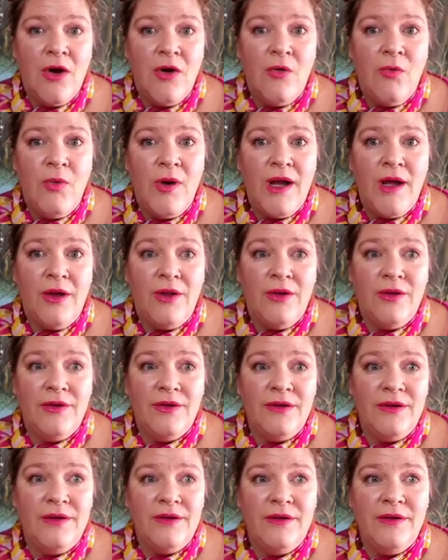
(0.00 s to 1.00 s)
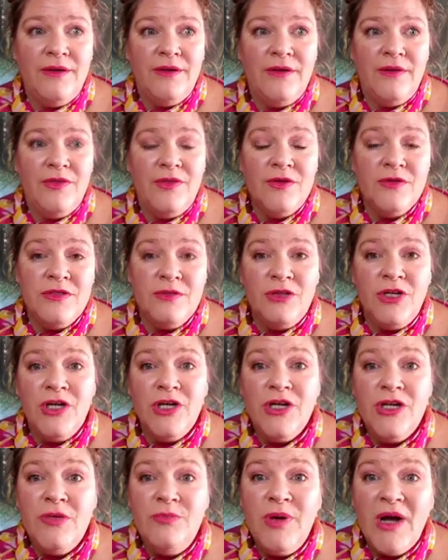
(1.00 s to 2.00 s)
Well, there's a
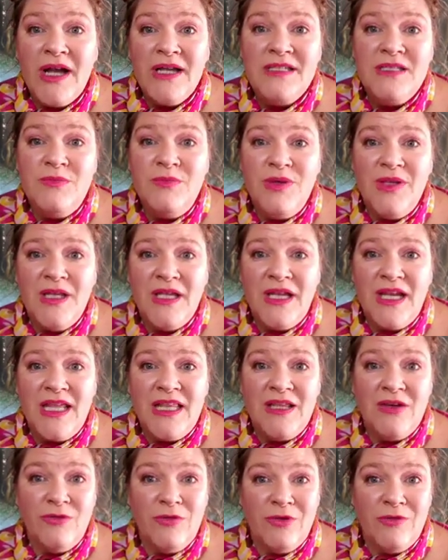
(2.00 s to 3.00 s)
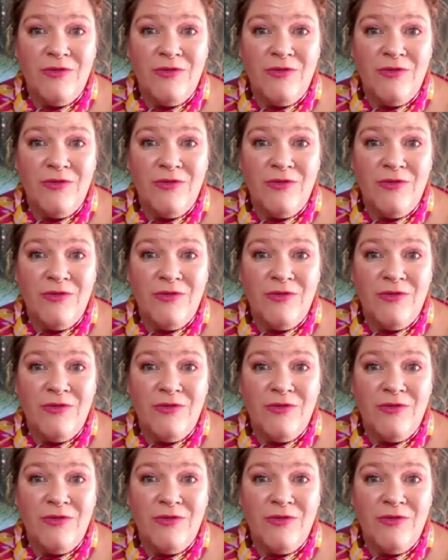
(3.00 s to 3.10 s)
good possibility that we're